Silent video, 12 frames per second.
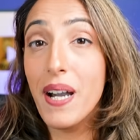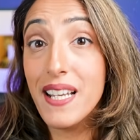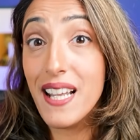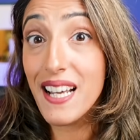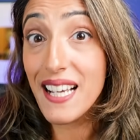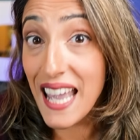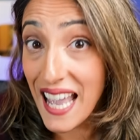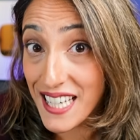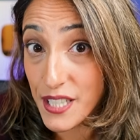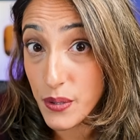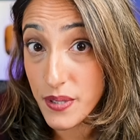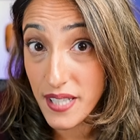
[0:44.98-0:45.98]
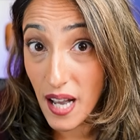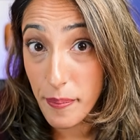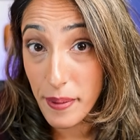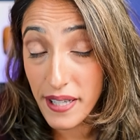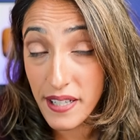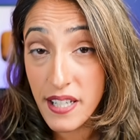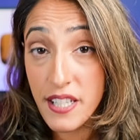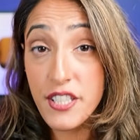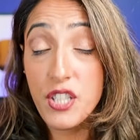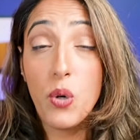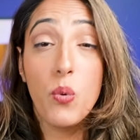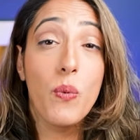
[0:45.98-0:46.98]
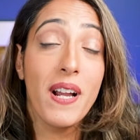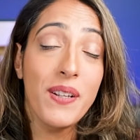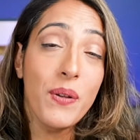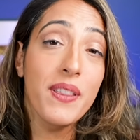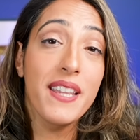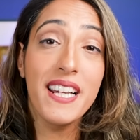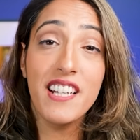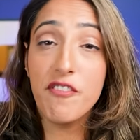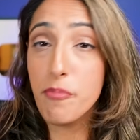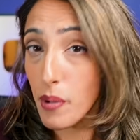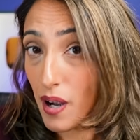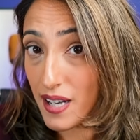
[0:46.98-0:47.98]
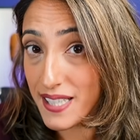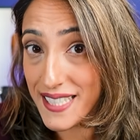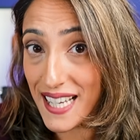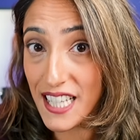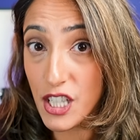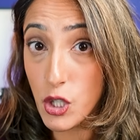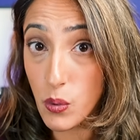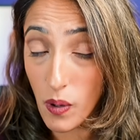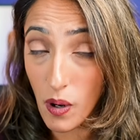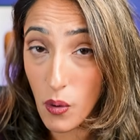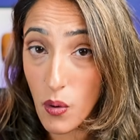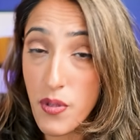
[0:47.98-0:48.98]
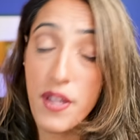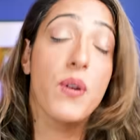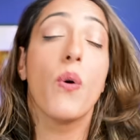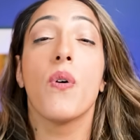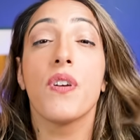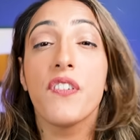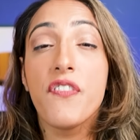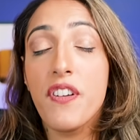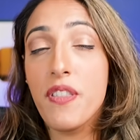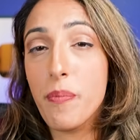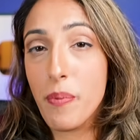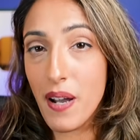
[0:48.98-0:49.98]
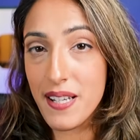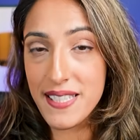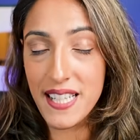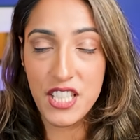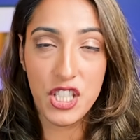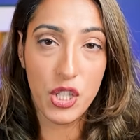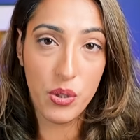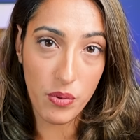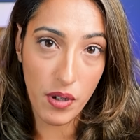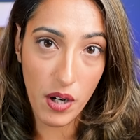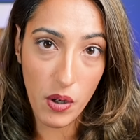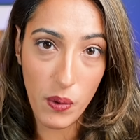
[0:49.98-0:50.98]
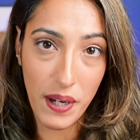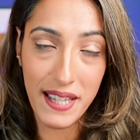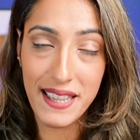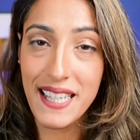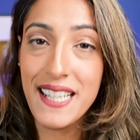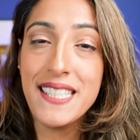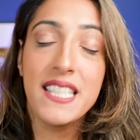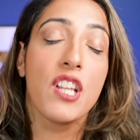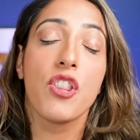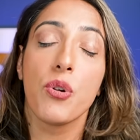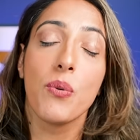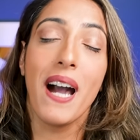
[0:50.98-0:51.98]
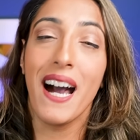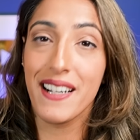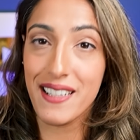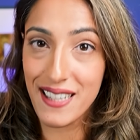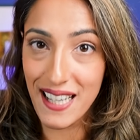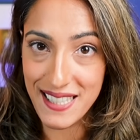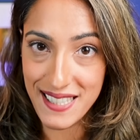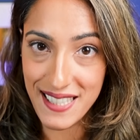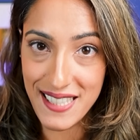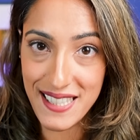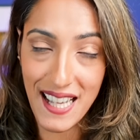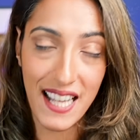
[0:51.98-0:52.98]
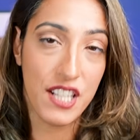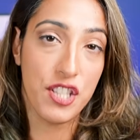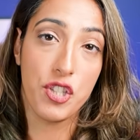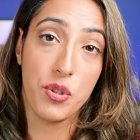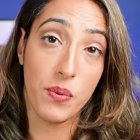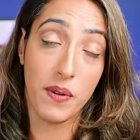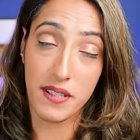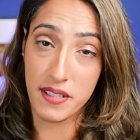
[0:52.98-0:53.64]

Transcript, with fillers: But can you stop it? So when you think of prostate growth, in order for the prostate to grow, at least through adolescence and to